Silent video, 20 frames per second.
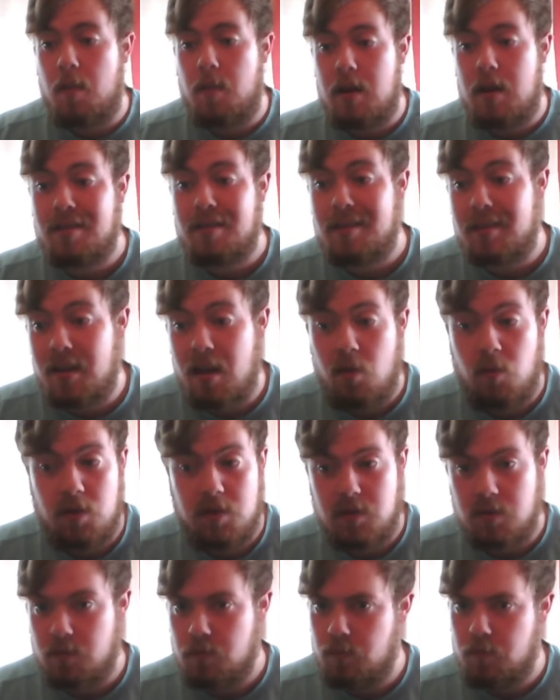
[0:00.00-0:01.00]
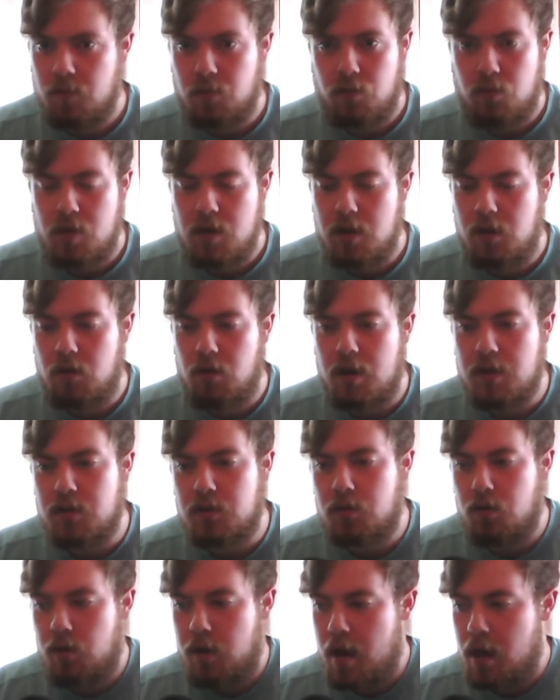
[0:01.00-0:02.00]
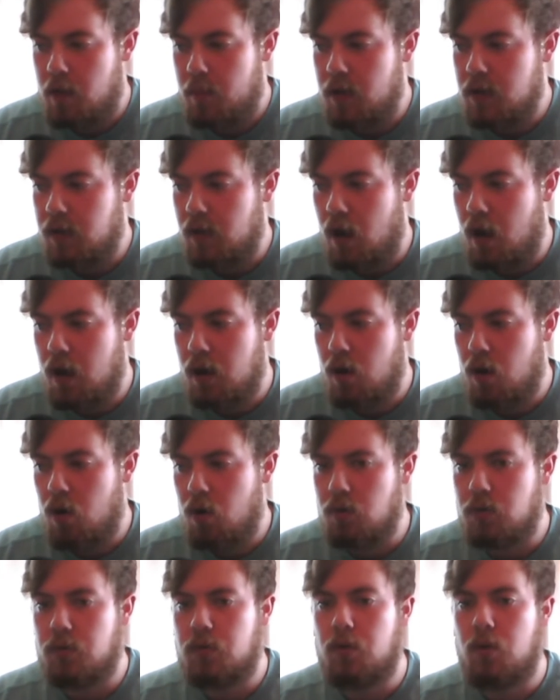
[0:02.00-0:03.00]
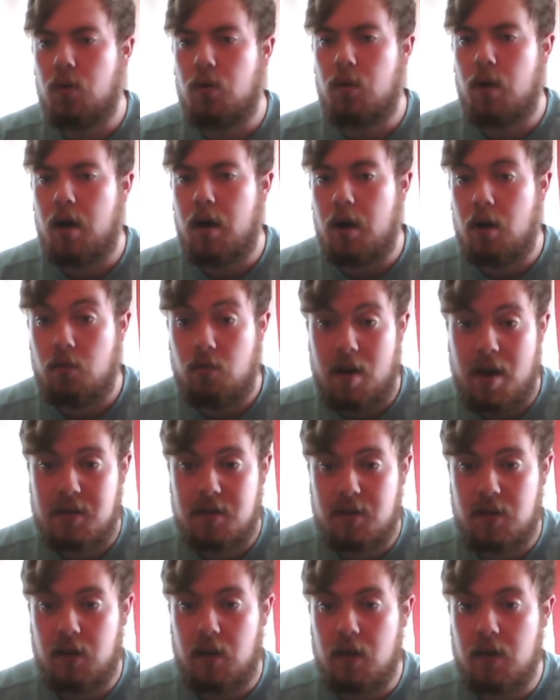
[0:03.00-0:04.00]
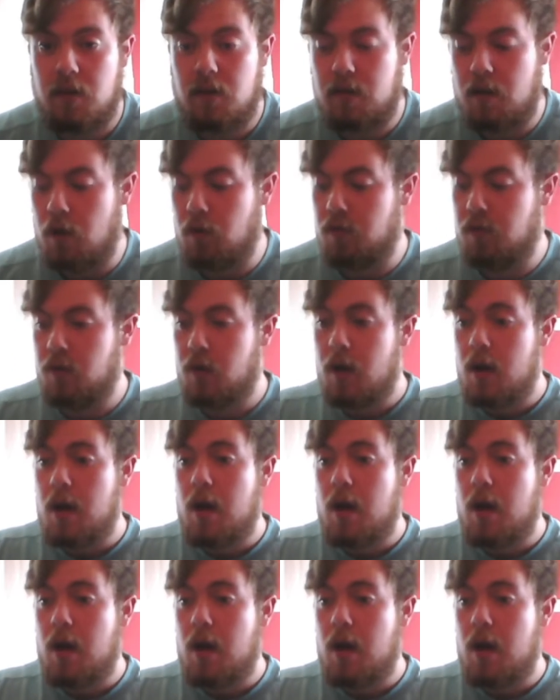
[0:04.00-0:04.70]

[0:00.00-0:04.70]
here today with some really great story elements and also wrestling itself.